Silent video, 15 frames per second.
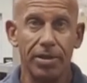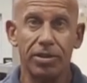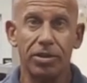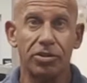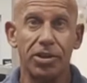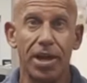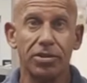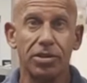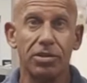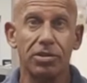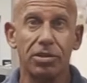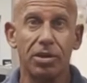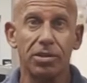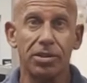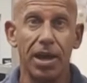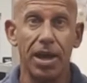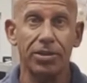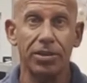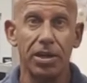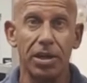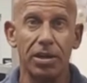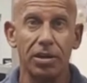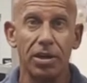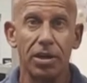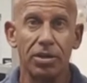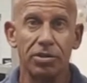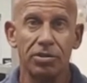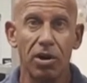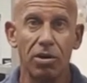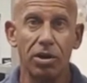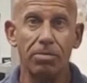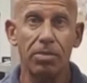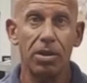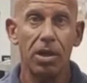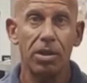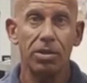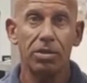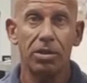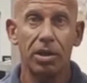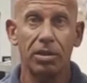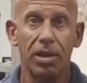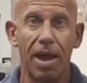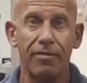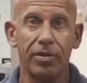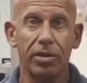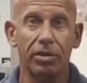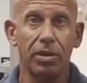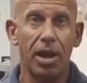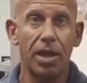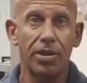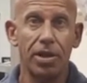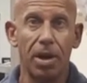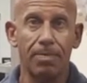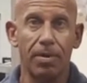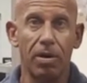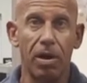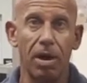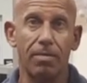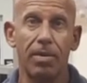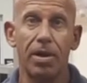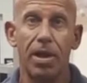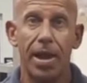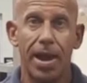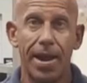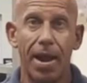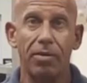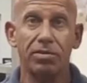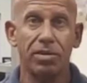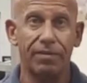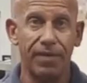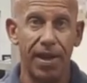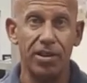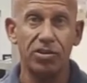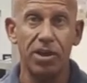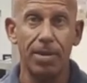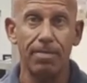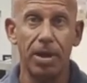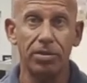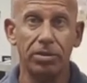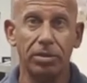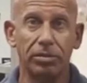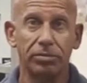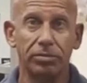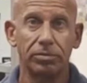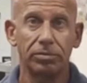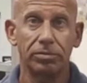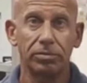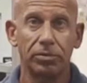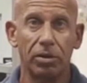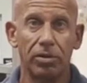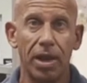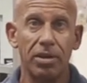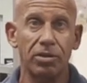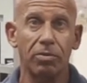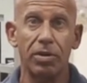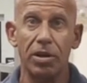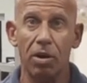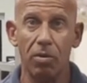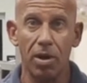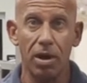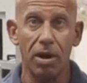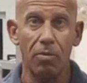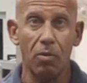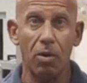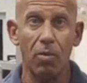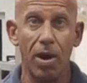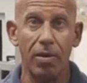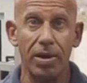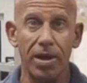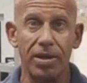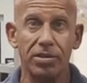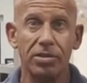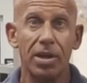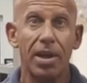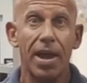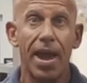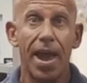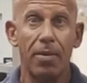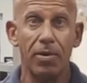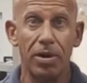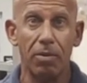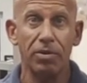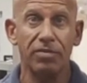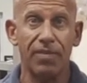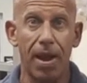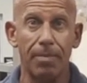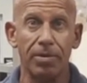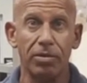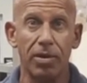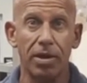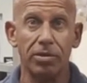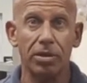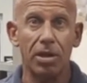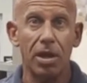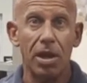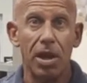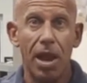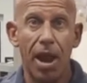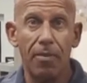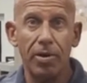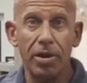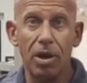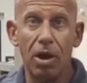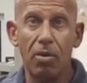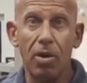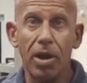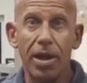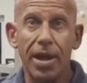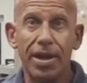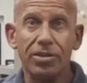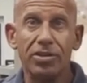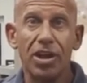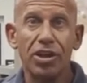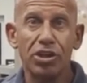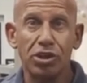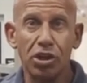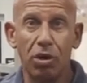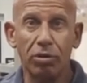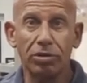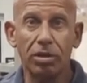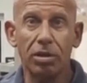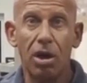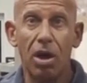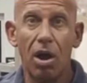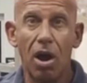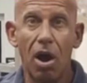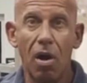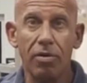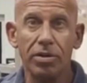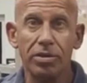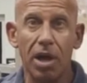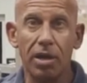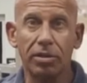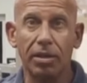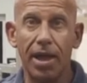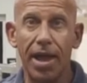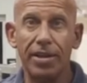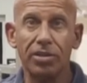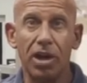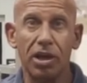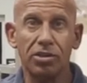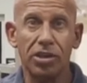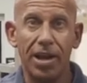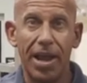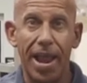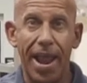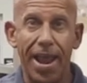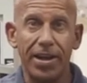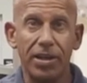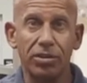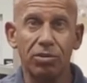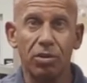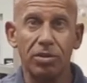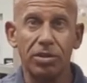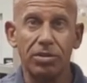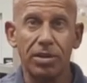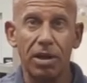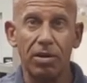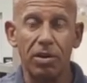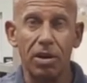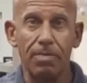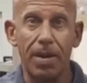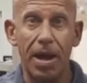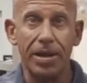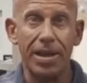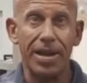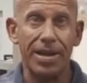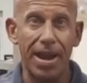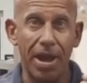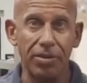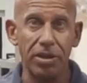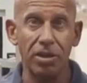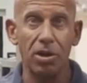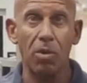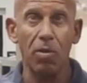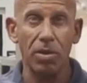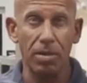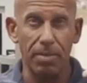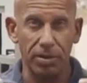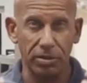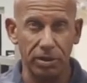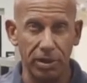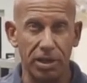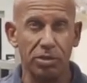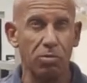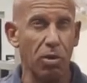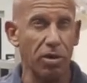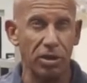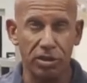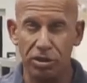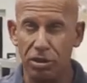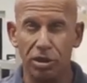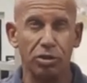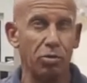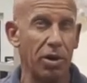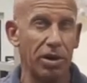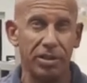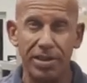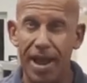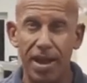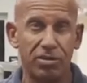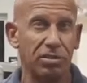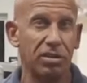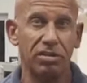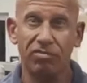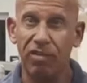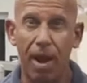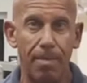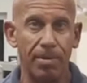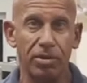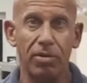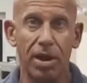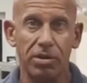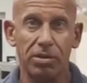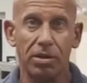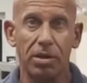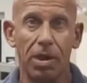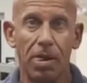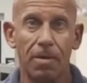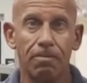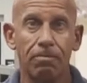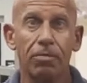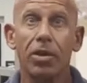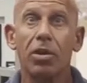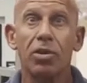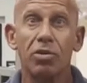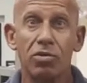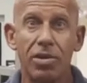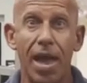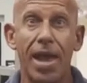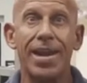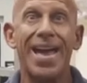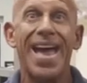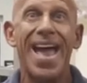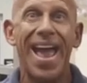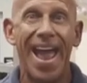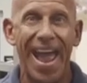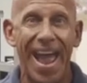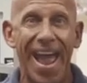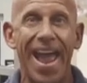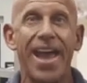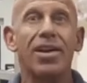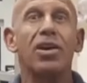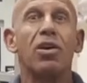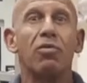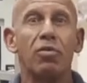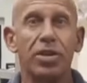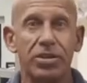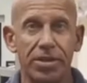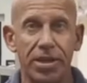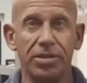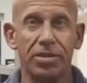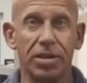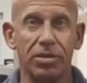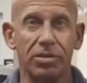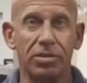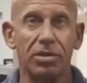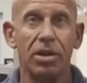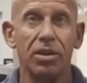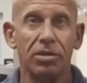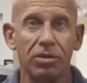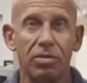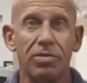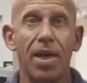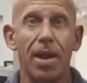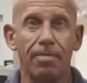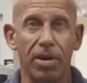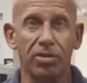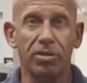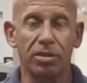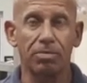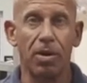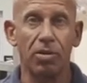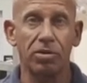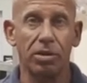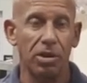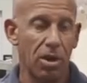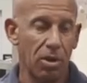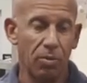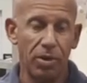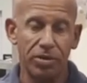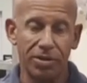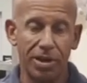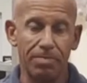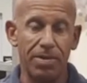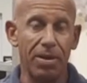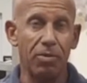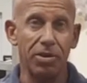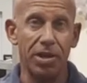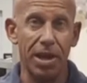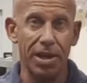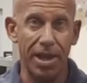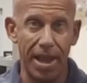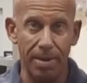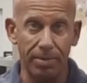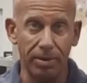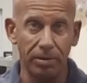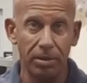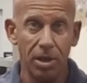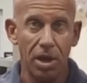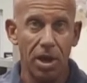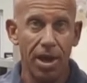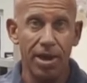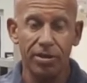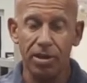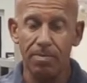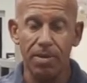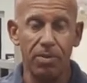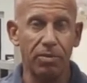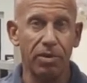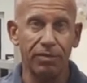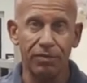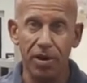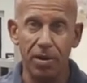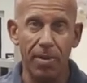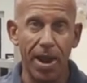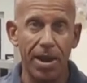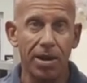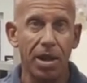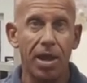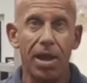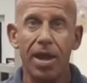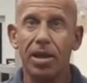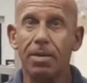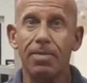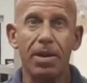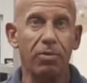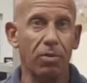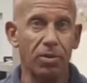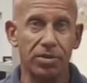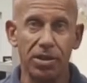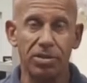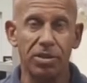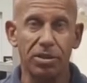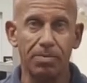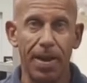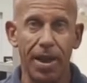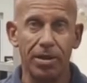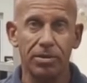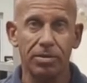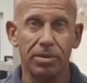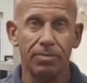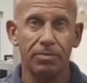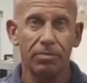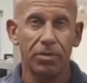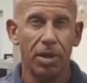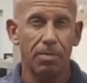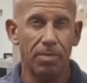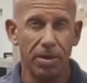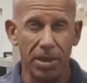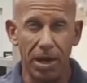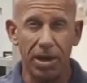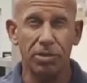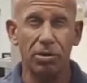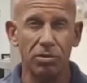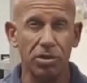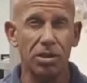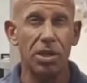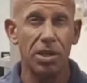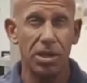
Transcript: The chest inserts at the sternum, the clavicle, and the upper arm. And now it's a fan-shaped muscle. Okay, so we know where it is, and we know its fiber direction, and we know its shoulder horizontal adduction, adding toward the center of your body. Now that you know where the muscle is, where it inserts, where it attaches, its fiber direction, you then add resistance to that muscle's motion, which could be with a cable, it could be with a free weight, it could be with resistance bands. But then I told you the